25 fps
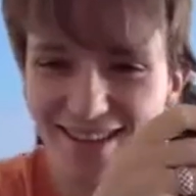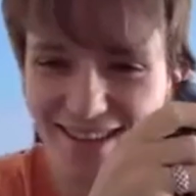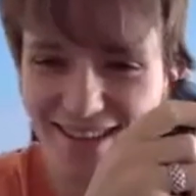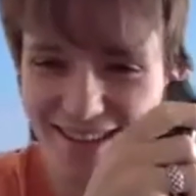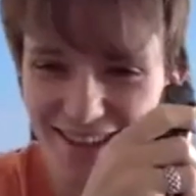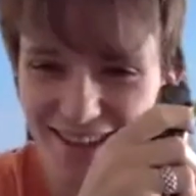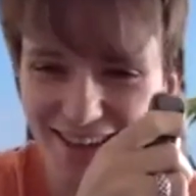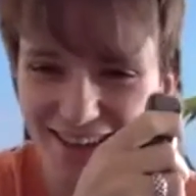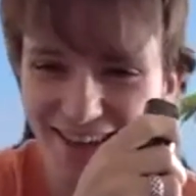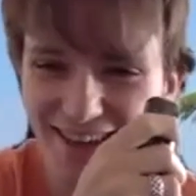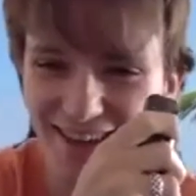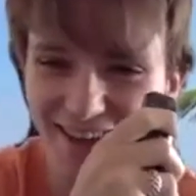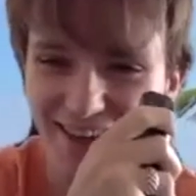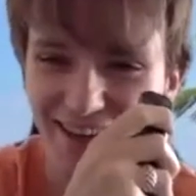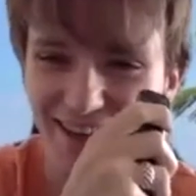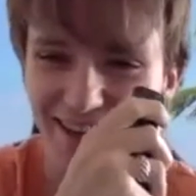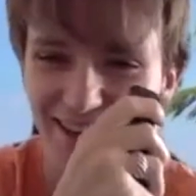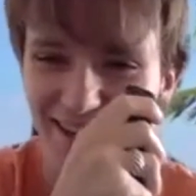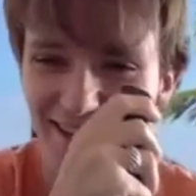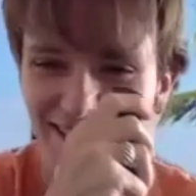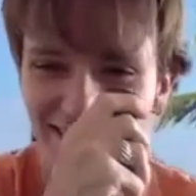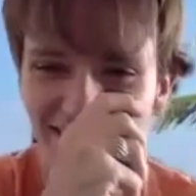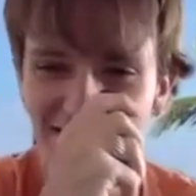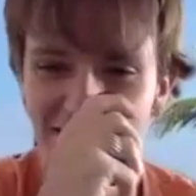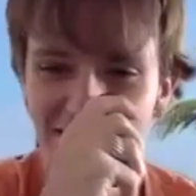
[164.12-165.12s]
not quite
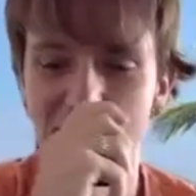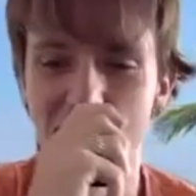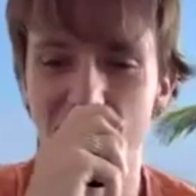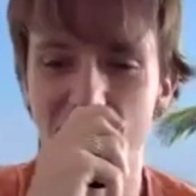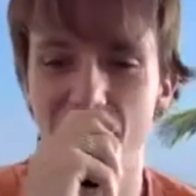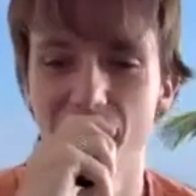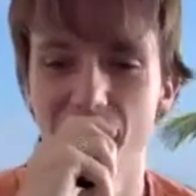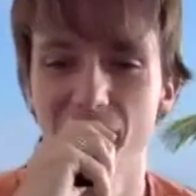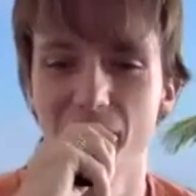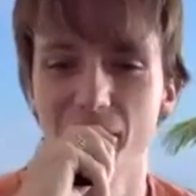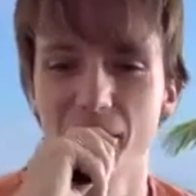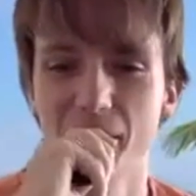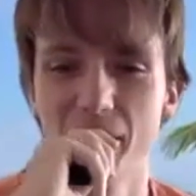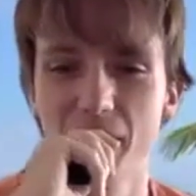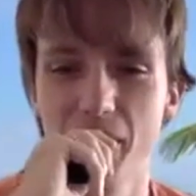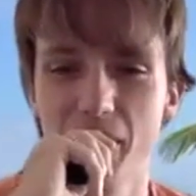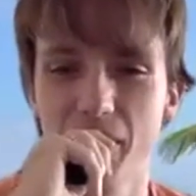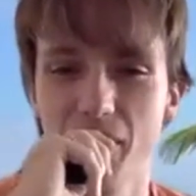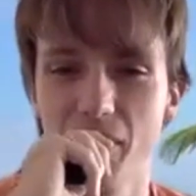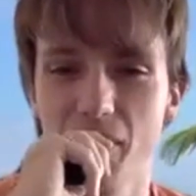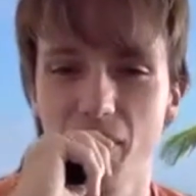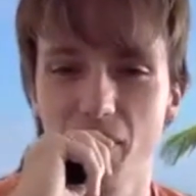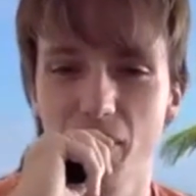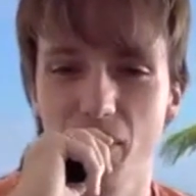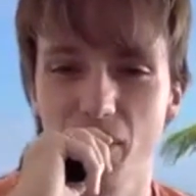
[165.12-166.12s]
Madison Square Gardens,
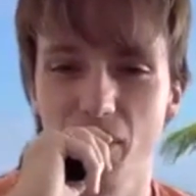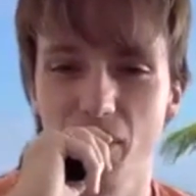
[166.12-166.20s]
yeah.